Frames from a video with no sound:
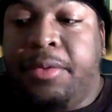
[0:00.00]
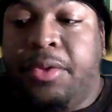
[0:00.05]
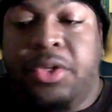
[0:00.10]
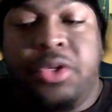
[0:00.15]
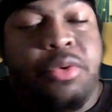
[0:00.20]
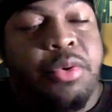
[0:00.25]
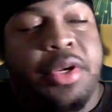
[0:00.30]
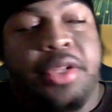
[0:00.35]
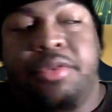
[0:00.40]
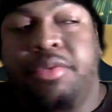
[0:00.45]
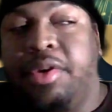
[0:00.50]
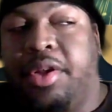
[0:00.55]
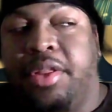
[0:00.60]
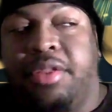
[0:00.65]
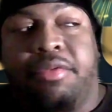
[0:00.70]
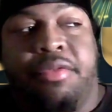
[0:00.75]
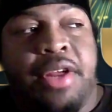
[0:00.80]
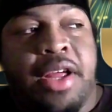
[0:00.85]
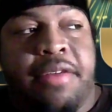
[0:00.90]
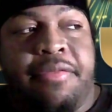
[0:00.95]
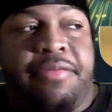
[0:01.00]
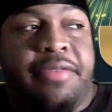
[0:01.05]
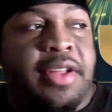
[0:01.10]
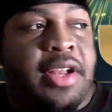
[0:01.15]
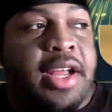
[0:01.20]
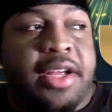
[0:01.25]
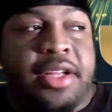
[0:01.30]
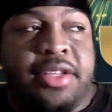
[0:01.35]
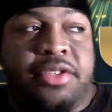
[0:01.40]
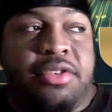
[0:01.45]
2023, I feel
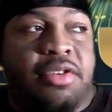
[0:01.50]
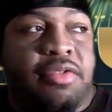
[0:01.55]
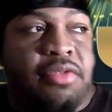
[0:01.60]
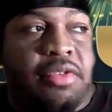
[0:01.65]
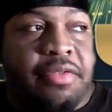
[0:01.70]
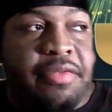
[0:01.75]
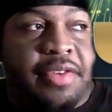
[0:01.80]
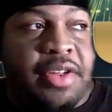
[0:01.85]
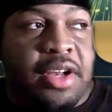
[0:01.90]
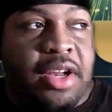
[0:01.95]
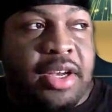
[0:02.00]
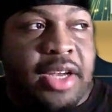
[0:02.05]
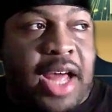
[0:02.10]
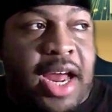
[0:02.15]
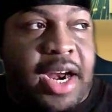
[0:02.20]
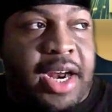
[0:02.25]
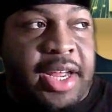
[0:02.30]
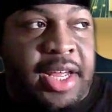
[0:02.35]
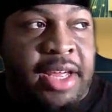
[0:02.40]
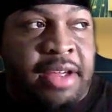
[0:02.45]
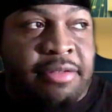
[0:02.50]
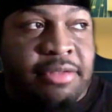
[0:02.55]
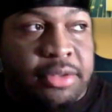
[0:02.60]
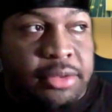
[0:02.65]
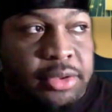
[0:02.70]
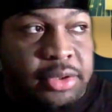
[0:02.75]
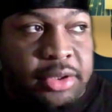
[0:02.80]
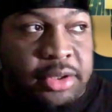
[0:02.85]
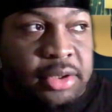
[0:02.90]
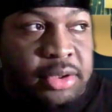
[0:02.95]
like it's going to reveal a lot of
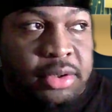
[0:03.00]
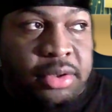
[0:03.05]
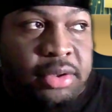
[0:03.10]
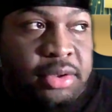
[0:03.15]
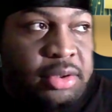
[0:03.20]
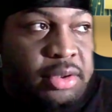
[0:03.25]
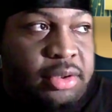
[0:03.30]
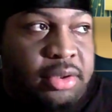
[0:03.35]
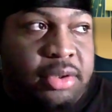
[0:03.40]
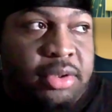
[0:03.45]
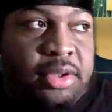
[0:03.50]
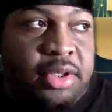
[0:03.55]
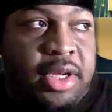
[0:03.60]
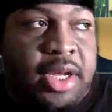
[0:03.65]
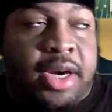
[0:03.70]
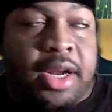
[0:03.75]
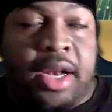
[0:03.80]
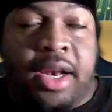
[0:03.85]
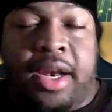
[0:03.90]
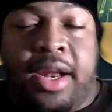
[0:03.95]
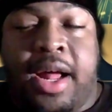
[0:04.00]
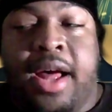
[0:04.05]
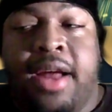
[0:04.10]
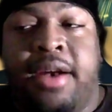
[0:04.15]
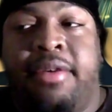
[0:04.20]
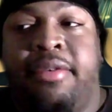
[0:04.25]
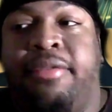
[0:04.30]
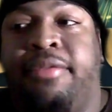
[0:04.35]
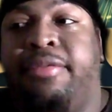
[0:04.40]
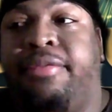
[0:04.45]
evils and a lot
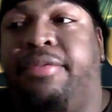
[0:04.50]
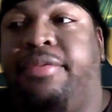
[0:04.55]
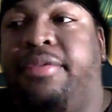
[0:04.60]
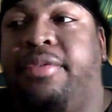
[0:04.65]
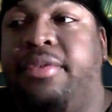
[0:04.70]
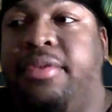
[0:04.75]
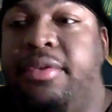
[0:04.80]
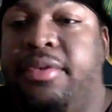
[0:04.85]
of